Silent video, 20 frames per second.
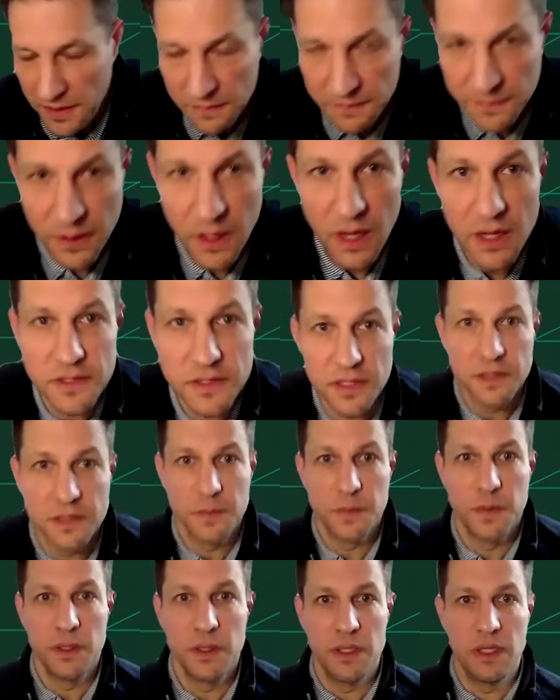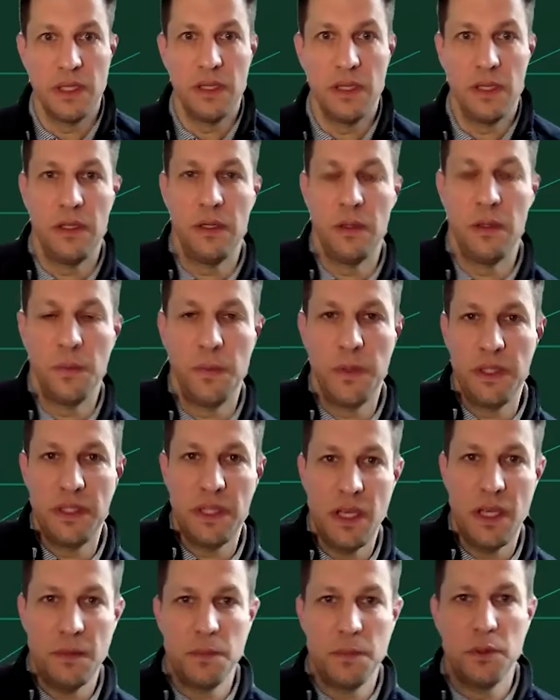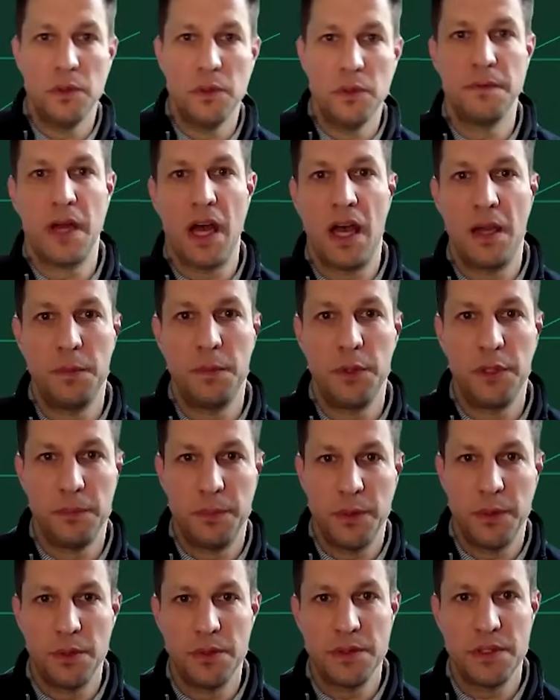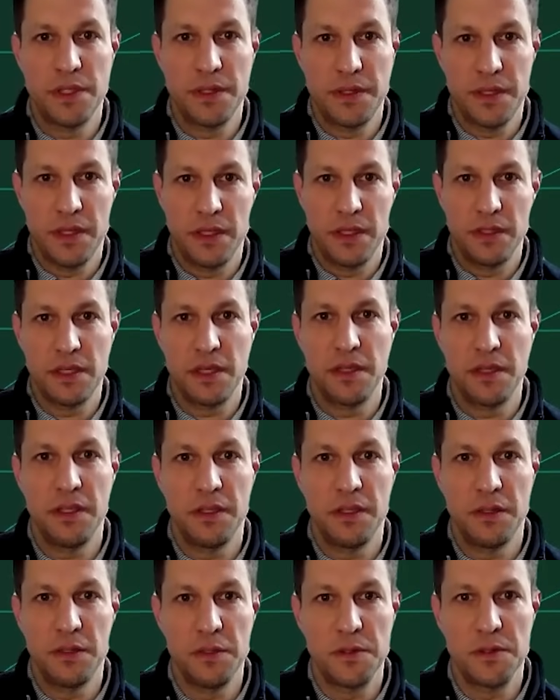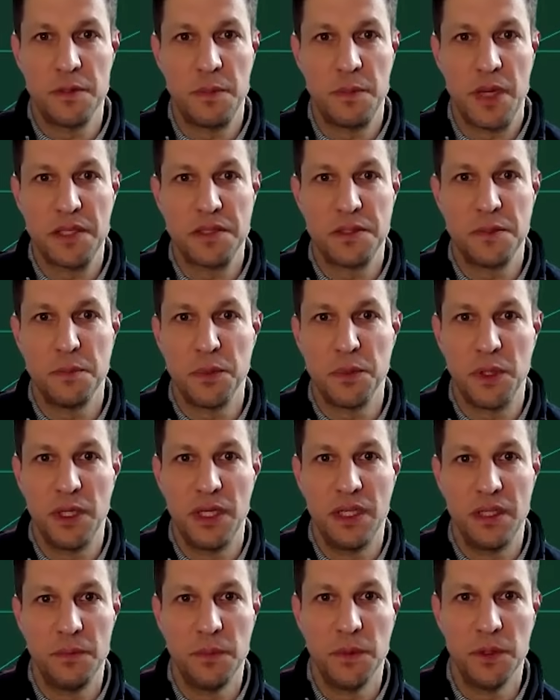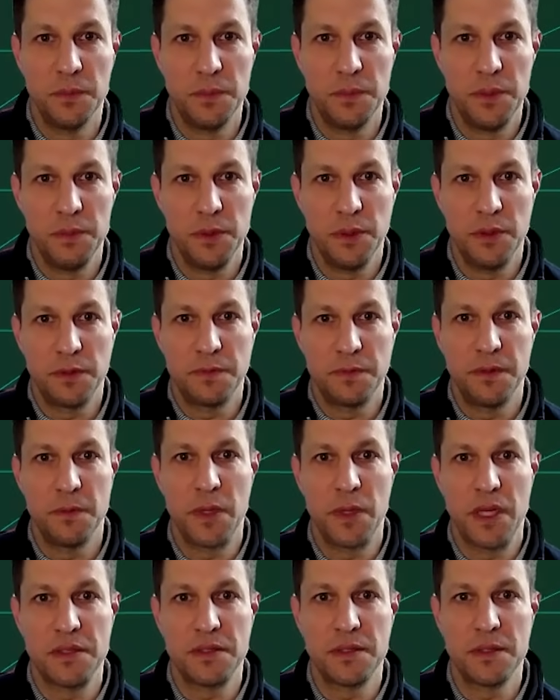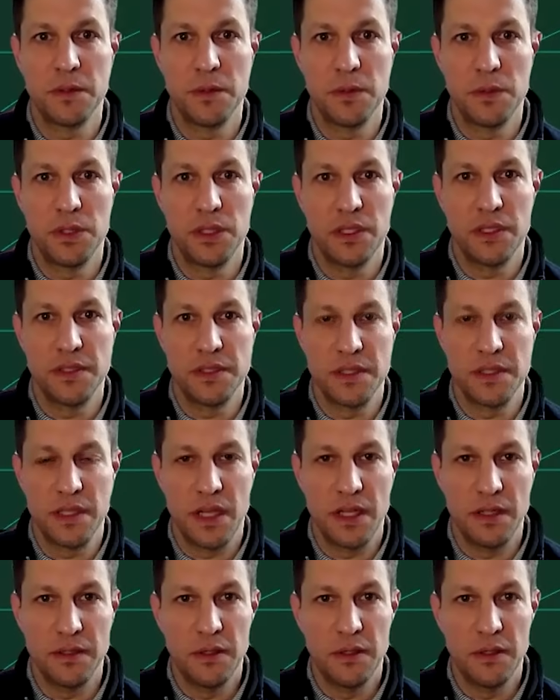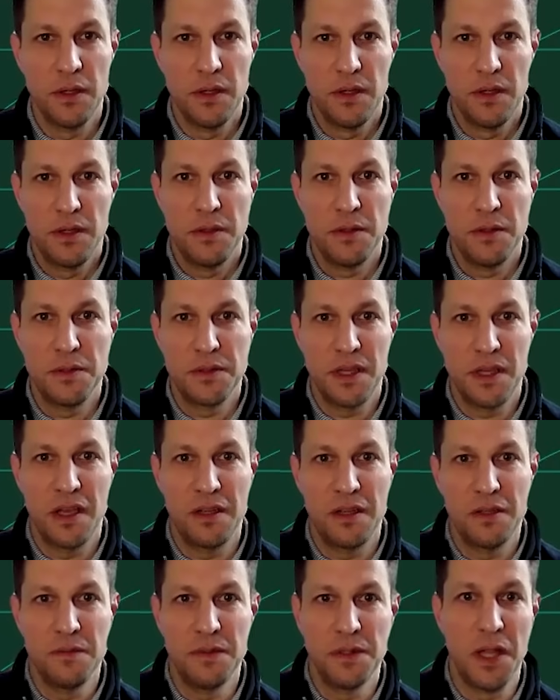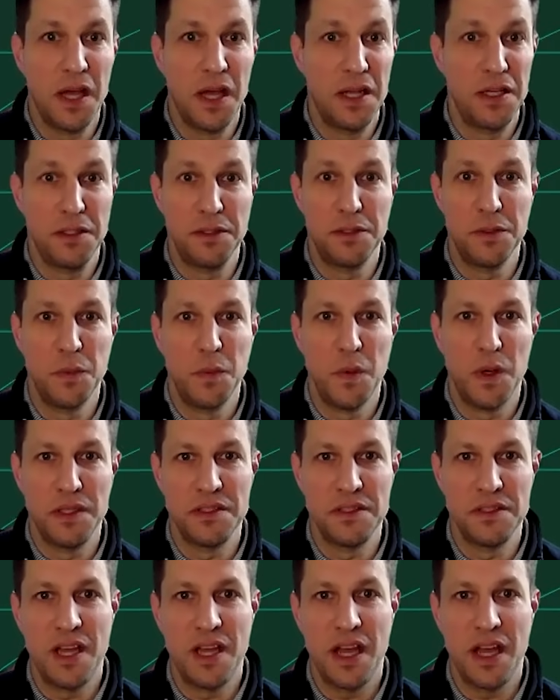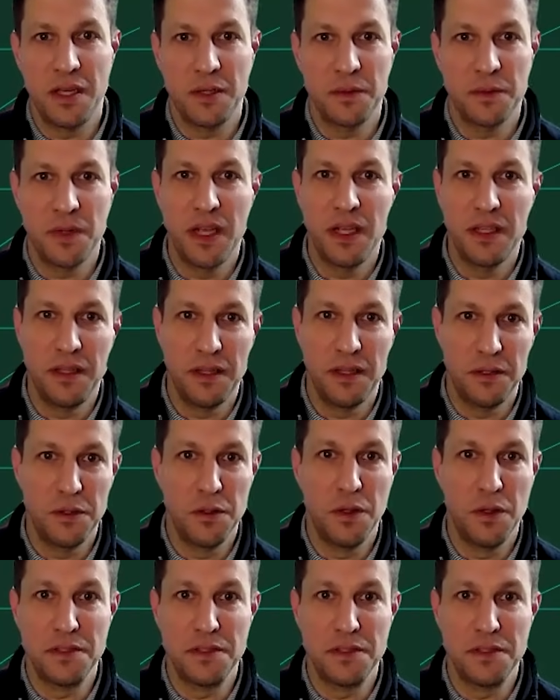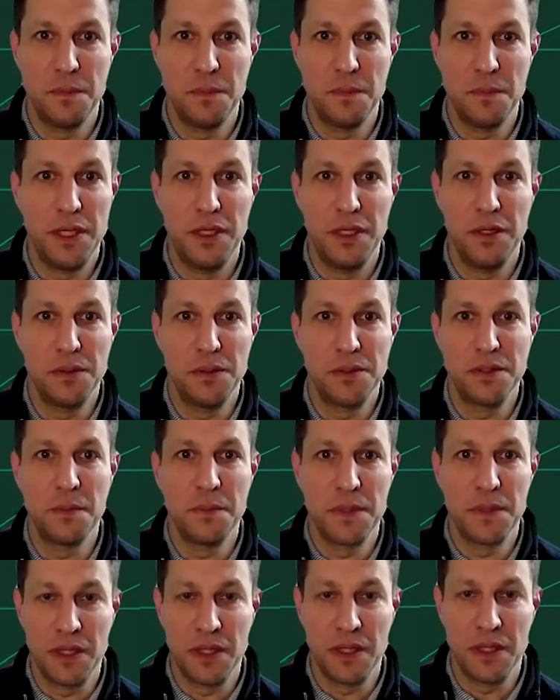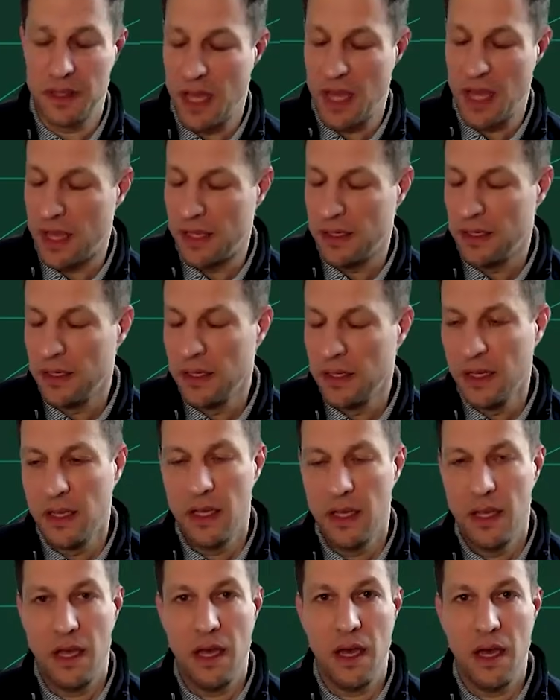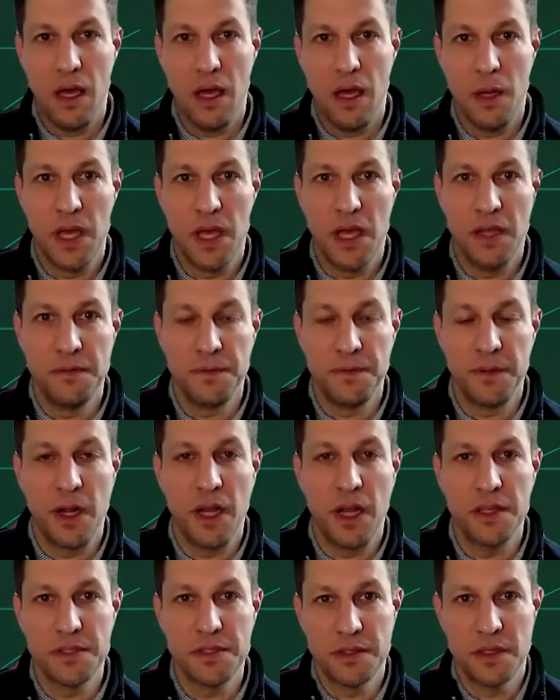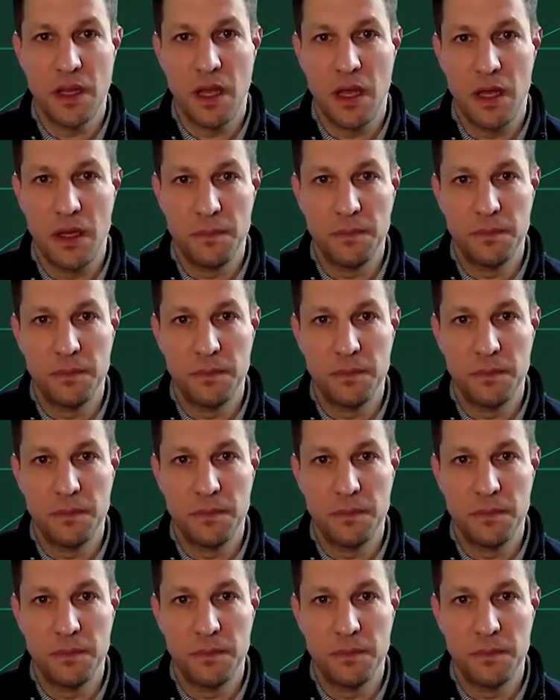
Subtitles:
think for us, it's really, we take more of a hybrid approach to things. I think there's the best in breed where people look for the best solutions. And then there's kind of aligning to one stack, right? Like your SAP or something like that. And for us,